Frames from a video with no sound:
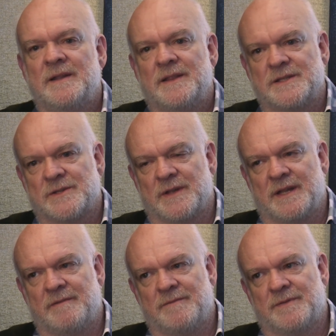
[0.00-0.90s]
there's all
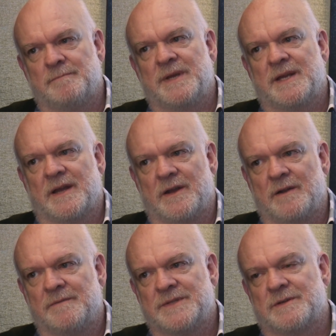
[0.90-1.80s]
that PKI
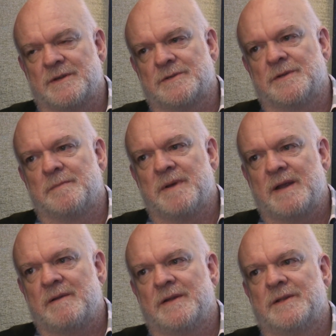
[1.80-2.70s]
infrastructure in the
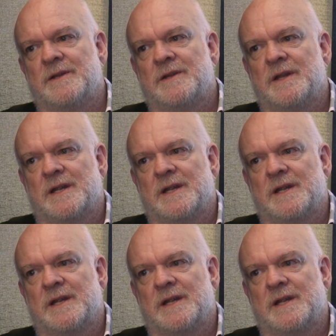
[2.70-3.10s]
background that you can